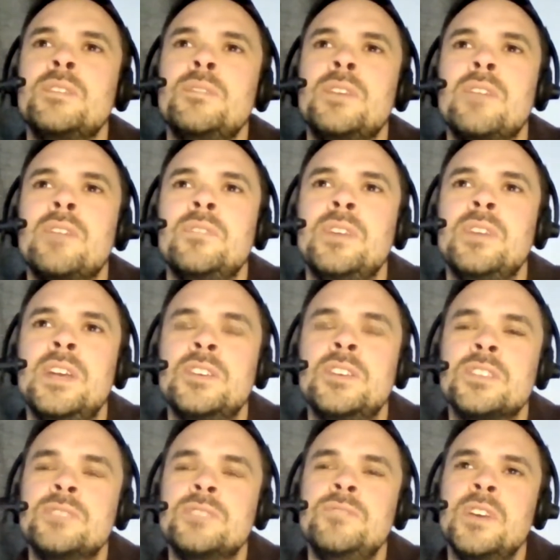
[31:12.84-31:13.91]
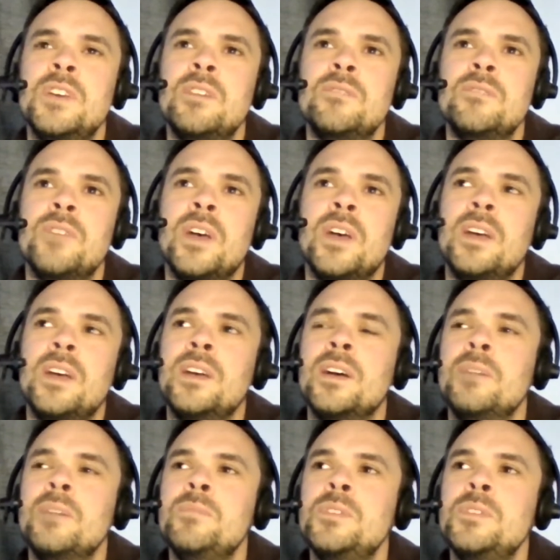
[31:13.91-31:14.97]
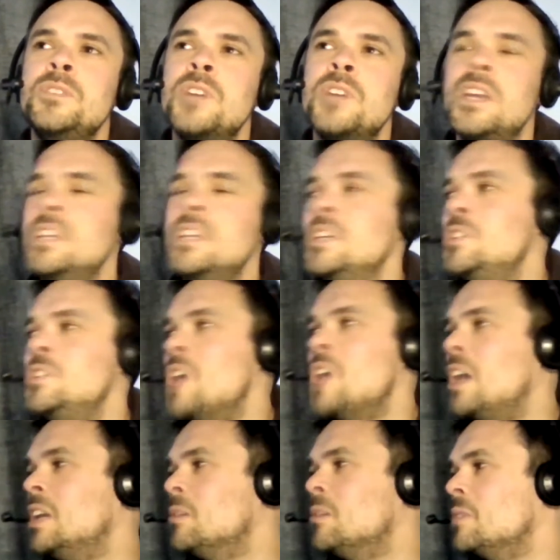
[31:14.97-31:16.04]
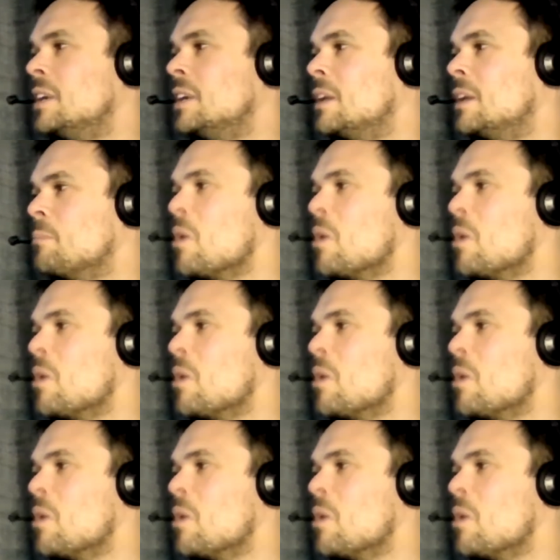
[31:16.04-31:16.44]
given each other's view of it. You genuinely,